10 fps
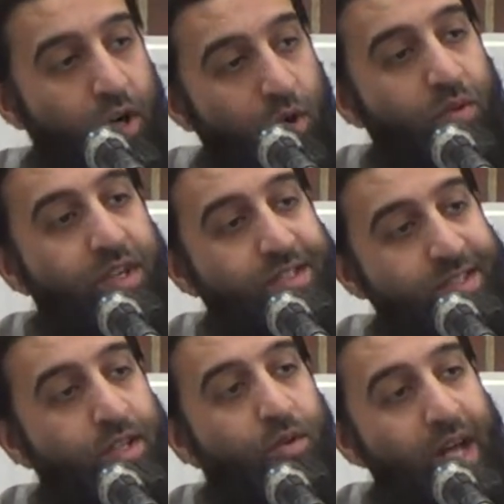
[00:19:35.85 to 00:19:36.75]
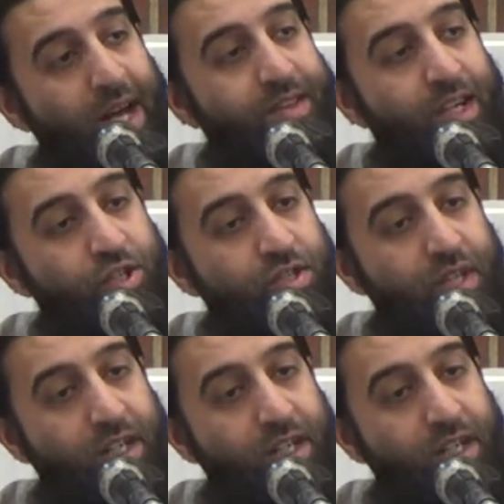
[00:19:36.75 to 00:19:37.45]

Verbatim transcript: the only single act that,